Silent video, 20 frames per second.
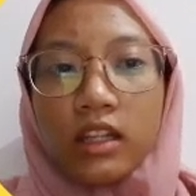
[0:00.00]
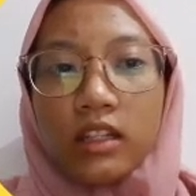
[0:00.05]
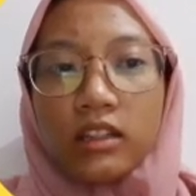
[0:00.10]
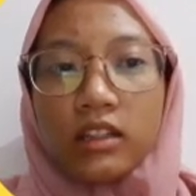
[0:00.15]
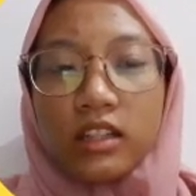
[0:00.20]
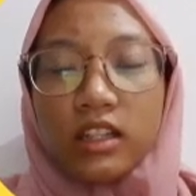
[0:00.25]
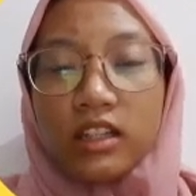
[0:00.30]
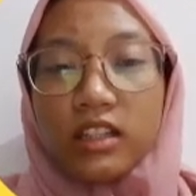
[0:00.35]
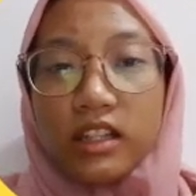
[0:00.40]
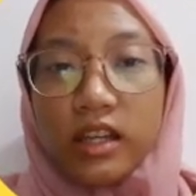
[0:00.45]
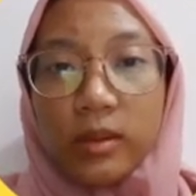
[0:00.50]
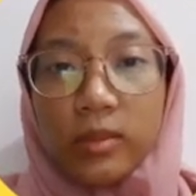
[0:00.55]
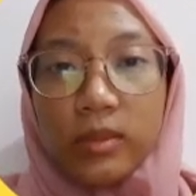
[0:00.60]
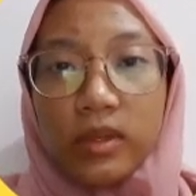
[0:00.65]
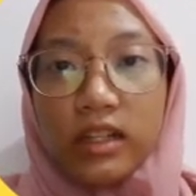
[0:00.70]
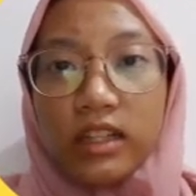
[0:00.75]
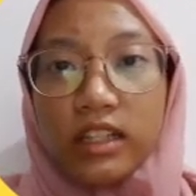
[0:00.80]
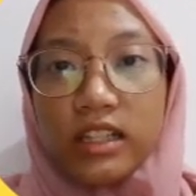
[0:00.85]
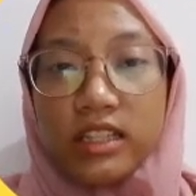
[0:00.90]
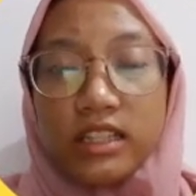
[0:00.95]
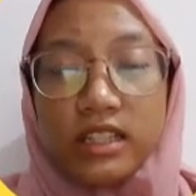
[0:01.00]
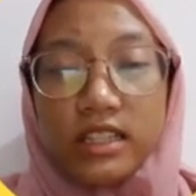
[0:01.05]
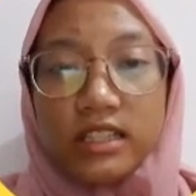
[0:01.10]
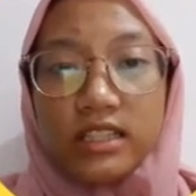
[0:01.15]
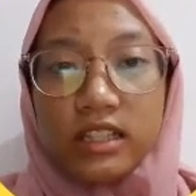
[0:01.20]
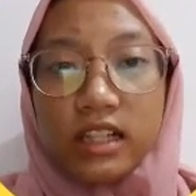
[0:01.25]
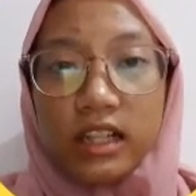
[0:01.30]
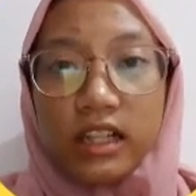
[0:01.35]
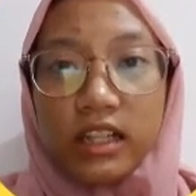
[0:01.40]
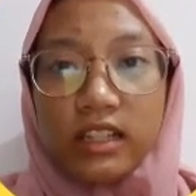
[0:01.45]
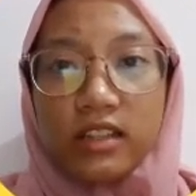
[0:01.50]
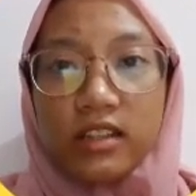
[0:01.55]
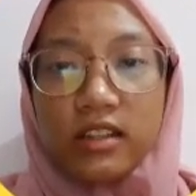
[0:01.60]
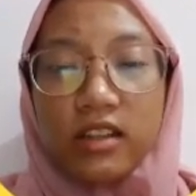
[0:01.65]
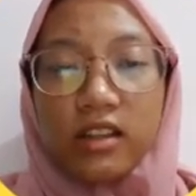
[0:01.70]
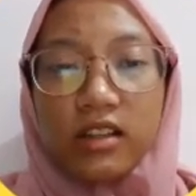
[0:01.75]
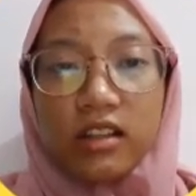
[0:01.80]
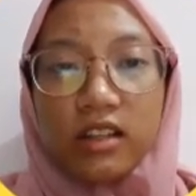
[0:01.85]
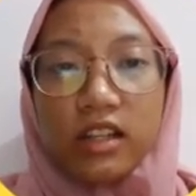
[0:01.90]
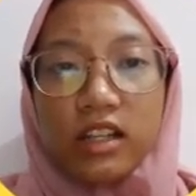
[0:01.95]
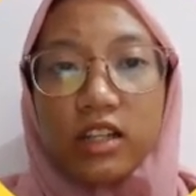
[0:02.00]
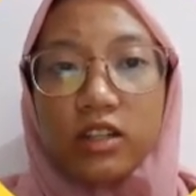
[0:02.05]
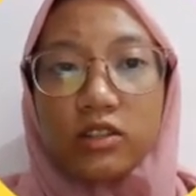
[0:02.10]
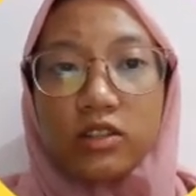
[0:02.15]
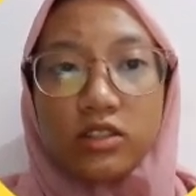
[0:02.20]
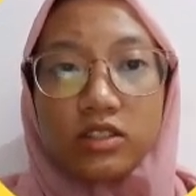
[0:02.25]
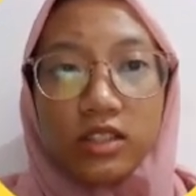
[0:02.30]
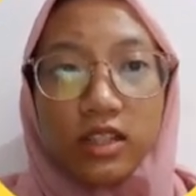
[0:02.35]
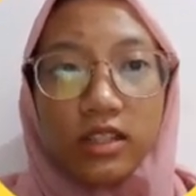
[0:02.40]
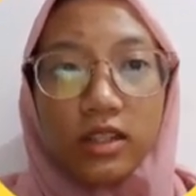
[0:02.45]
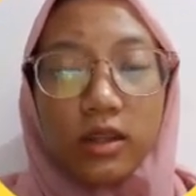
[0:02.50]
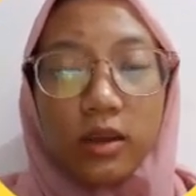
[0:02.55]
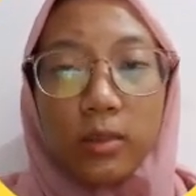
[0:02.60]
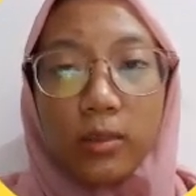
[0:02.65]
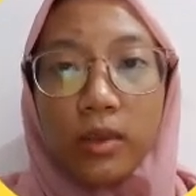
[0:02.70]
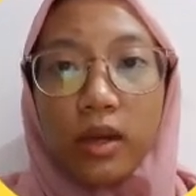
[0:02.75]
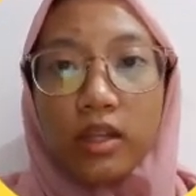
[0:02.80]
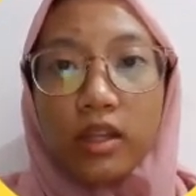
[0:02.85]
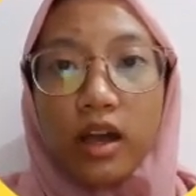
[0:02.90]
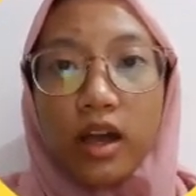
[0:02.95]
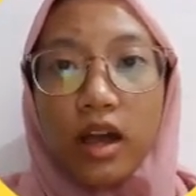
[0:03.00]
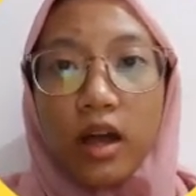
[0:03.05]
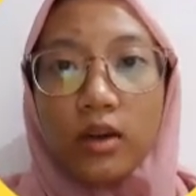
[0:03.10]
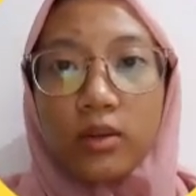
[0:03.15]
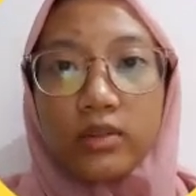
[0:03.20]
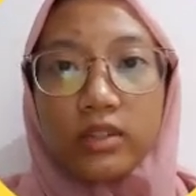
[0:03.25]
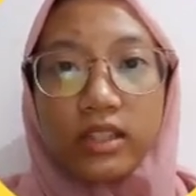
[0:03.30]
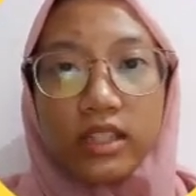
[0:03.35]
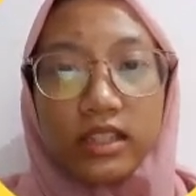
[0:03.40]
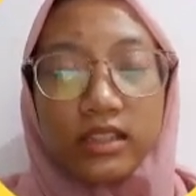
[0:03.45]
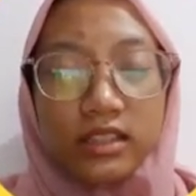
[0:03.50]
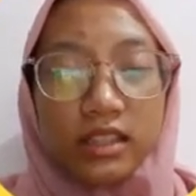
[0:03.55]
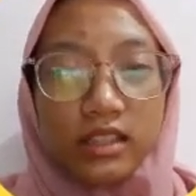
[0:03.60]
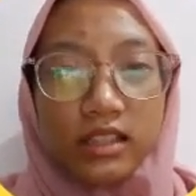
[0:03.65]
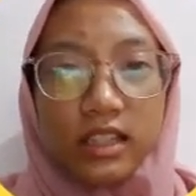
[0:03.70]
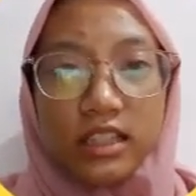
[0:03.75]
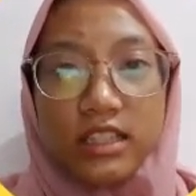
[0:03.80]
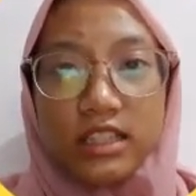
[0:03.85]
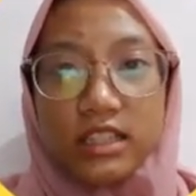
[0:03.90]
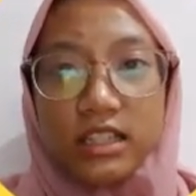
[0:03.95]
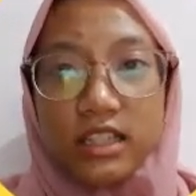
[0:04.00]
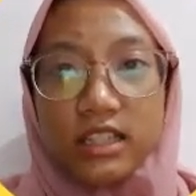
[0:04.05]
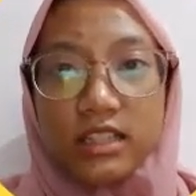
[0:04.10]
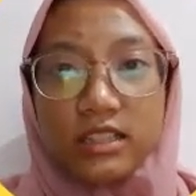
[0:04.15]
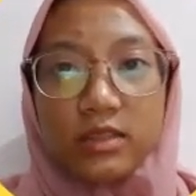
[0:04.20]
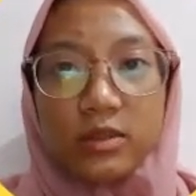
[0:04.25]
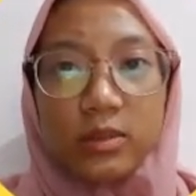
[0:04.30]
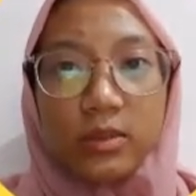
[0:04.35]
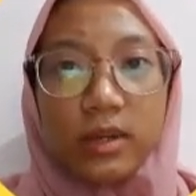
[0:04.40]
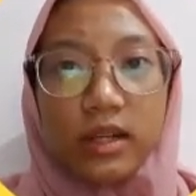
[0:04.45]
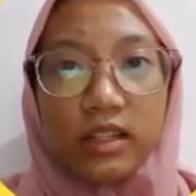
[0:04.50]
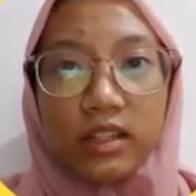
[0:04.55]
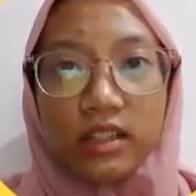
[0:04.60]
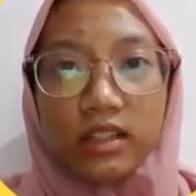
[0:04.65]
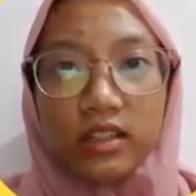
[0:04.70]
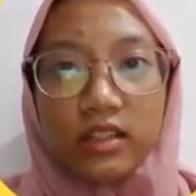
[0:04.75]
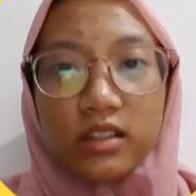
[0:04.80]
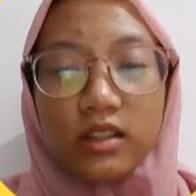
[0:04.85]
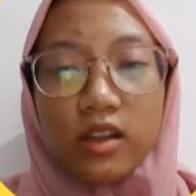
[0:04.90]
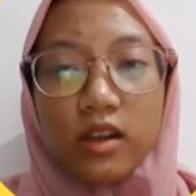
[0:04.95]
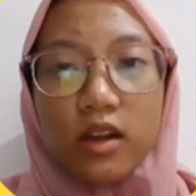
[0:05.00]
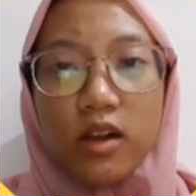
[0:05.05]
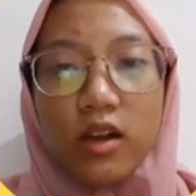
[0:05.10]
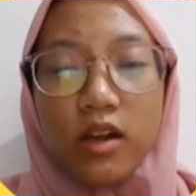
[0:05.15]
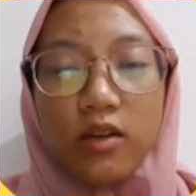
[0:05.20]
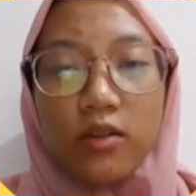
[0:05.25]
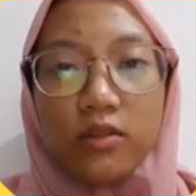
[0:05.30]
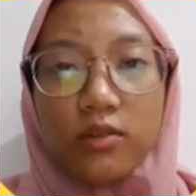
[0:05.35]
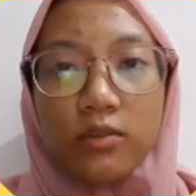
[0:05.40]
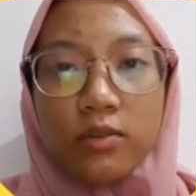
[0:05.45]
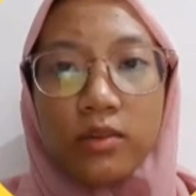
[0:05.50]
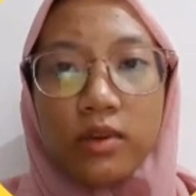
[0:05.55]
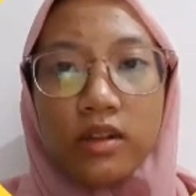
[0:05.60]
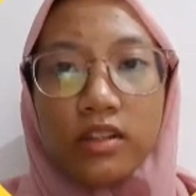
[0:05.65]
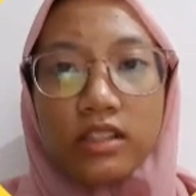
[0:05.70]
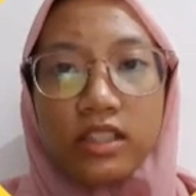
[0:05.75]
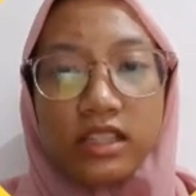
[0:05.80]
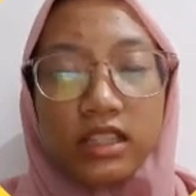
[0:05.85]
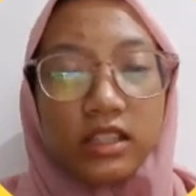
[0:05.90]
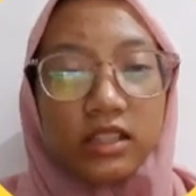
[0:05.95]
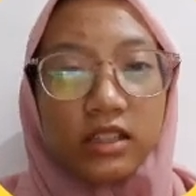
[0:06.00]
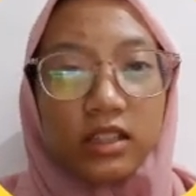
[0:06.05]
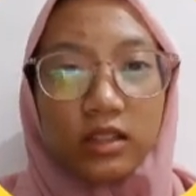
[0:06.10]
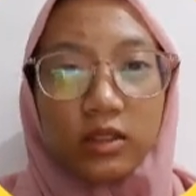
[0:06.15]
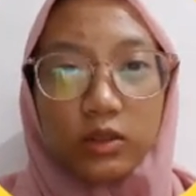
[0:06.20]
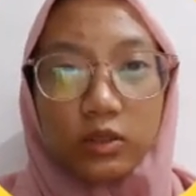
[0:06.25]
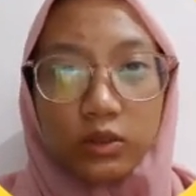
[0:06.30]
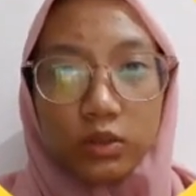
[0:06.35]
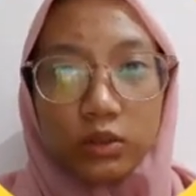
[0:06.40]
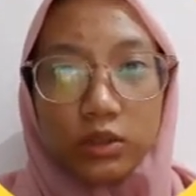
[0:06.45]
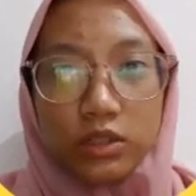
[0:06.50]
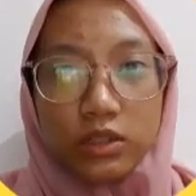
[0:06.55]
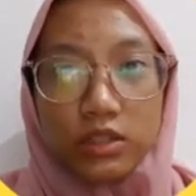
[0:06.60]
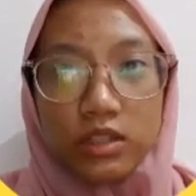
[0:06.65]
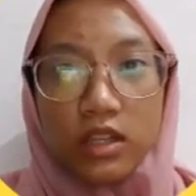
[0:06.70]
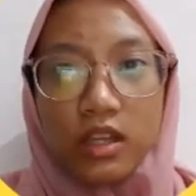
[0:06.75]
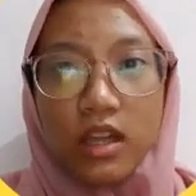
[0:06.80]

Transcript: The table in this slide illustrates about how the internet changed the market of digital goods.